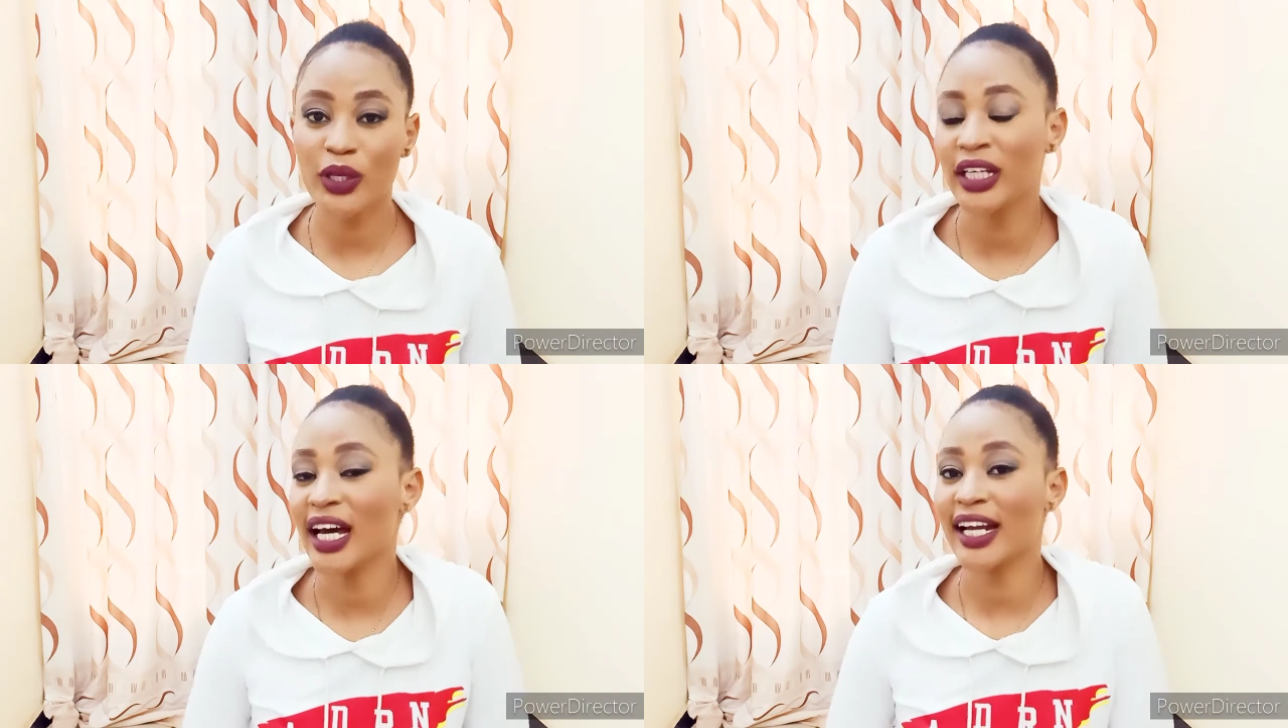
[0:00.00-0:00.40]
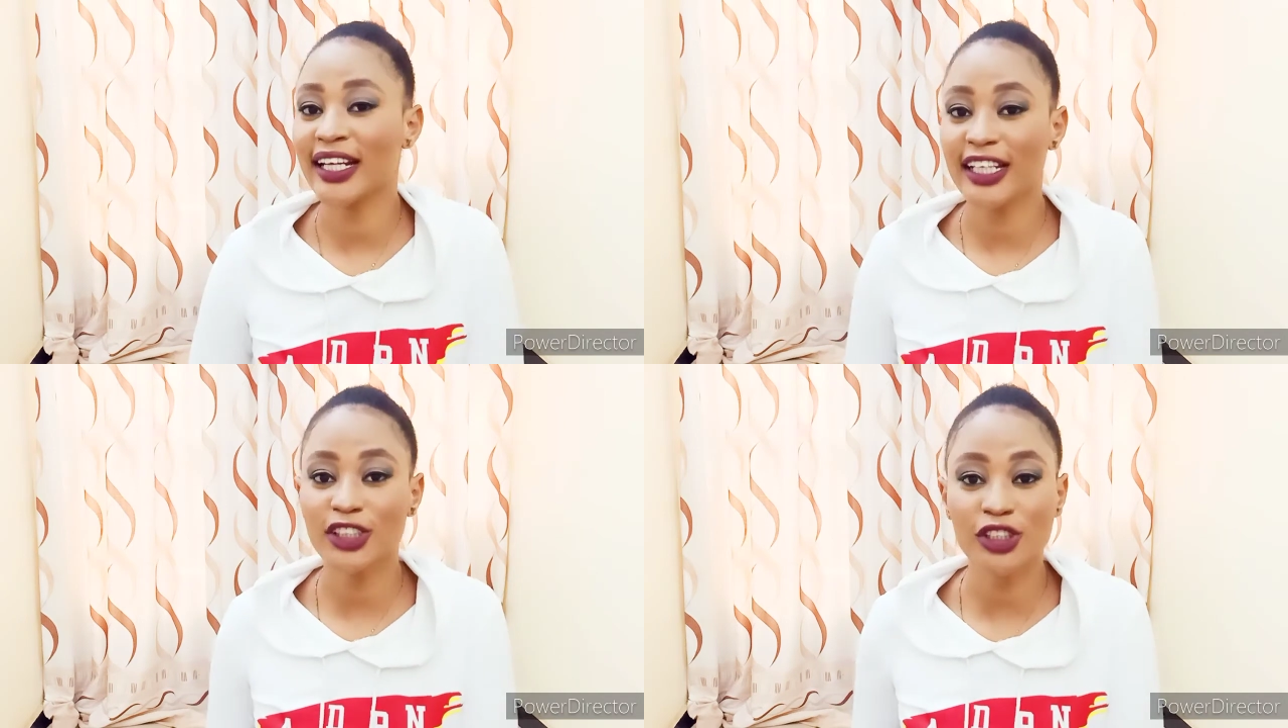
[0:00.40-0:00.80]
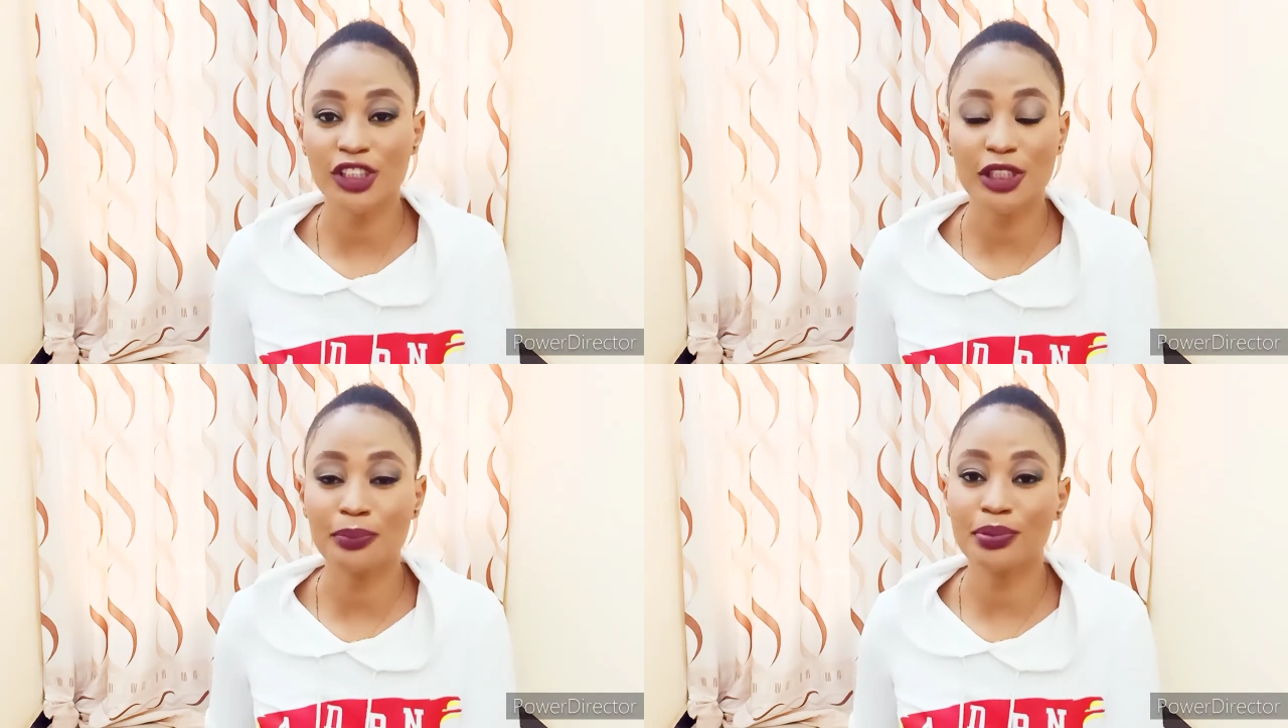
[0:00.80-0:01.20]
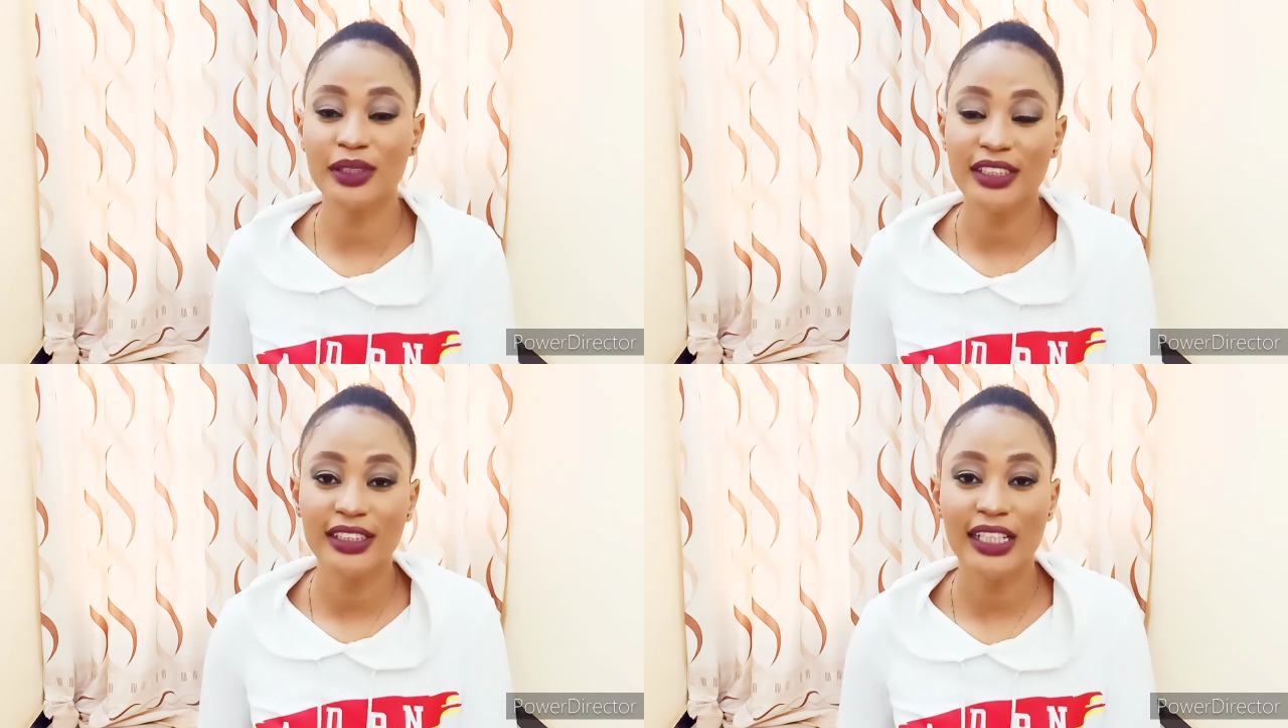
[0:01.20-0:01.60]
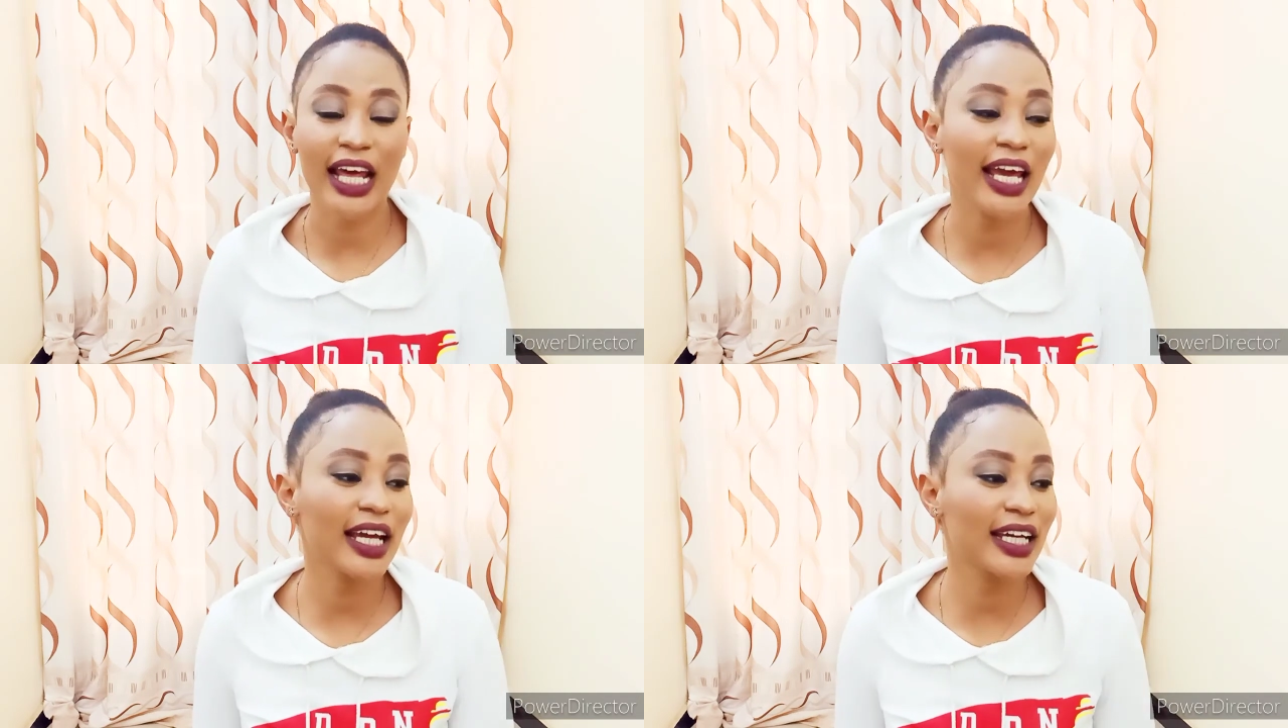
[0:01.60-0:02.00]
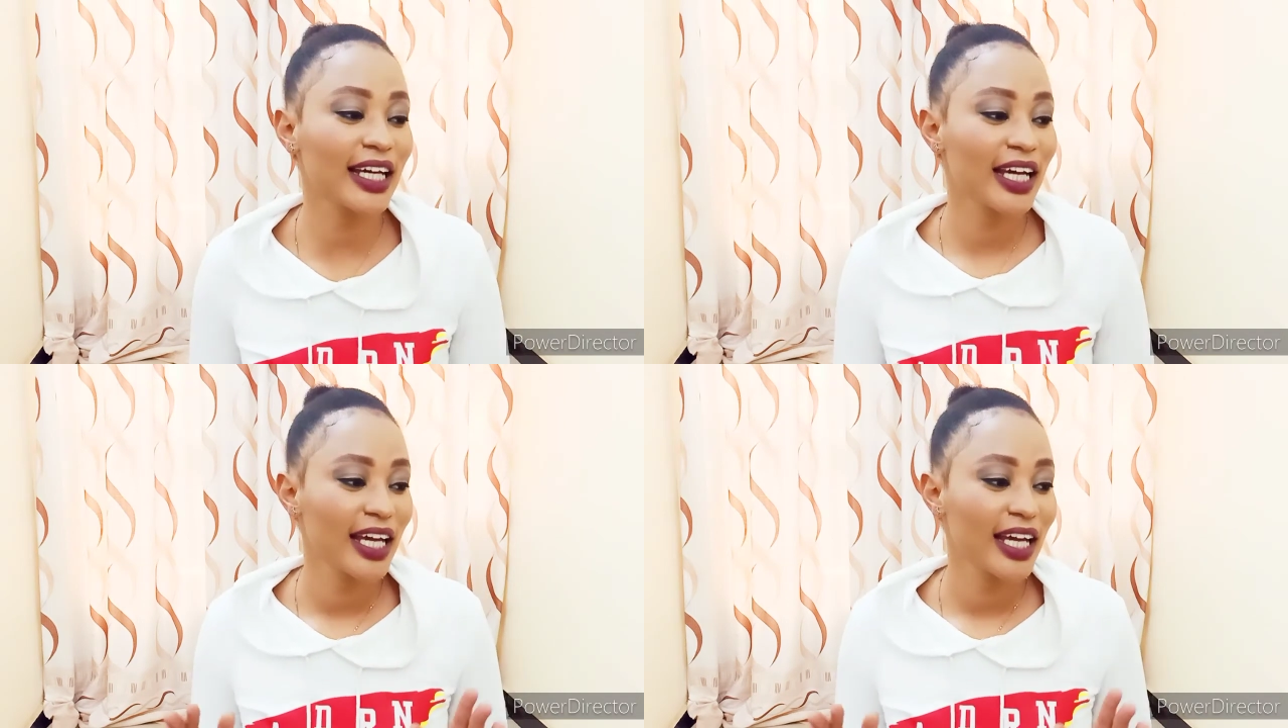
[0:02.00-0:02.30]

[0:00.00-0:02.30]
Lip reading: in her relationship. Like,